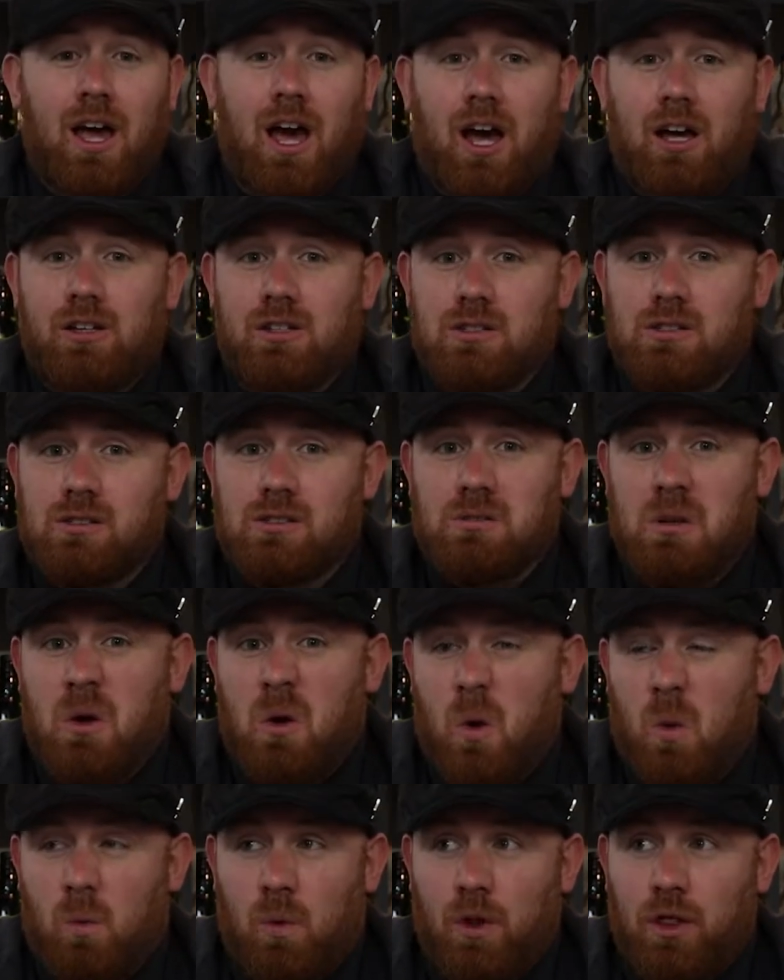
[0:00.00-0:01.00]
And there's
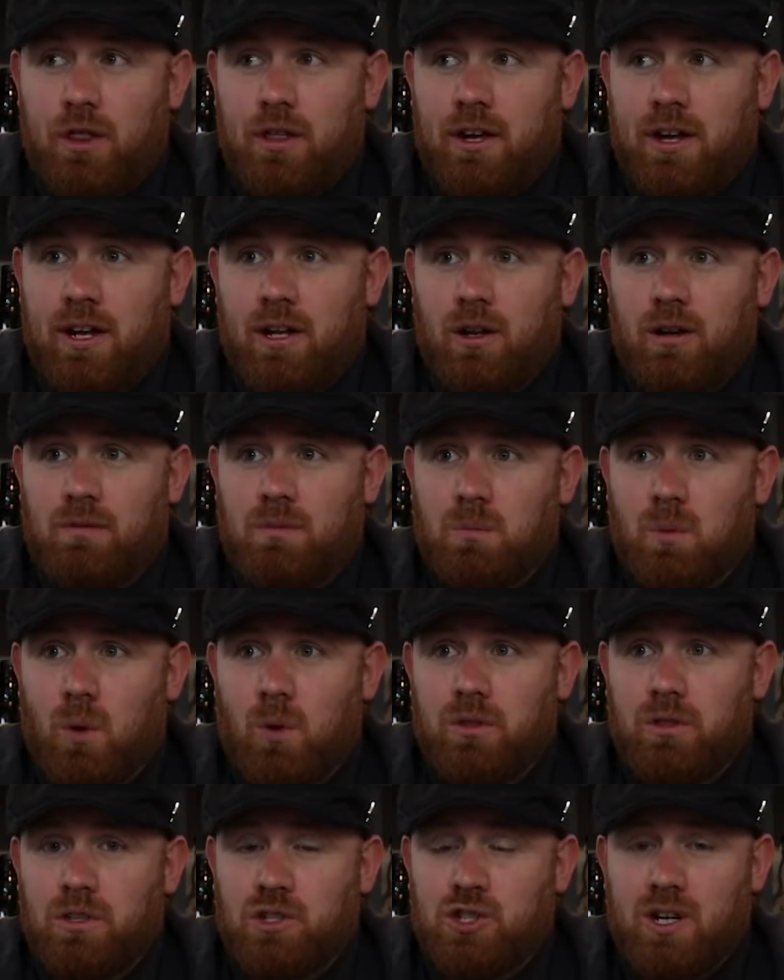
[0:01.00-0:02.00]
one thing I loved
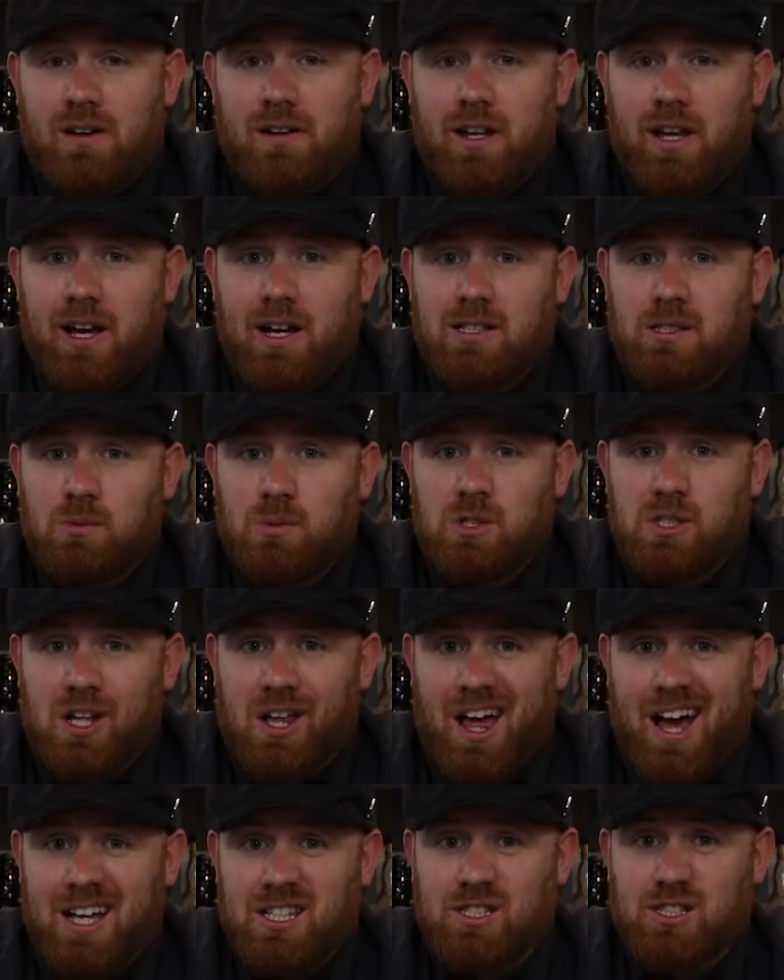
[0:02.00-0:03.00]
more than the sherry cask was the
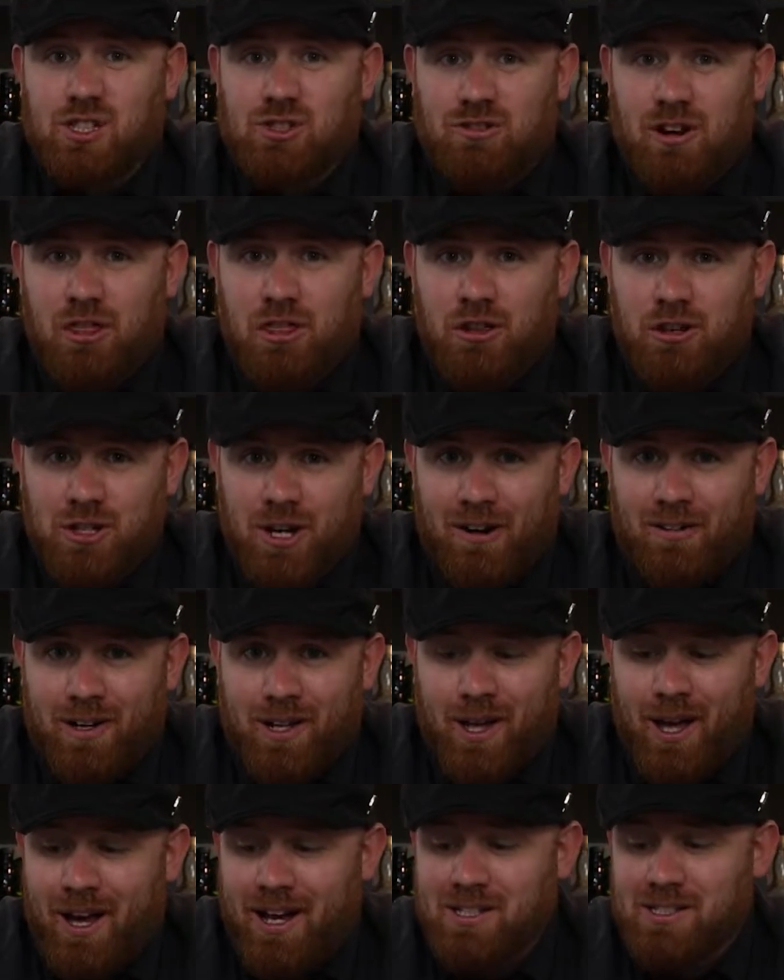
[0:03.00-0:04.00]
cask strength
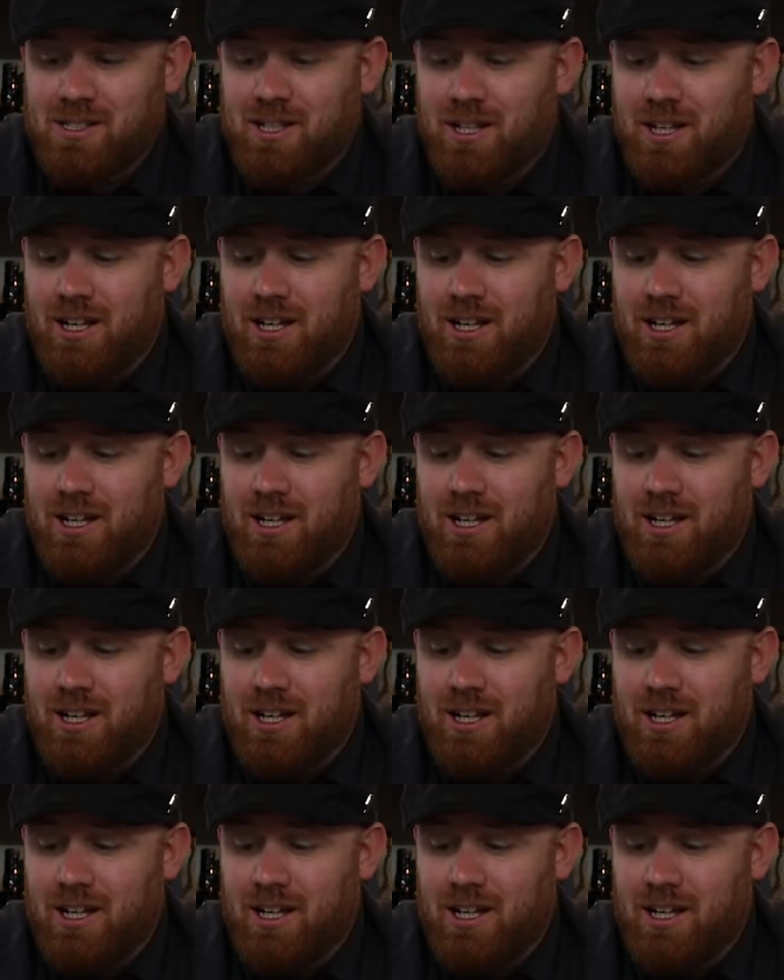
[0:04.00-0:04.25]
sherry cask,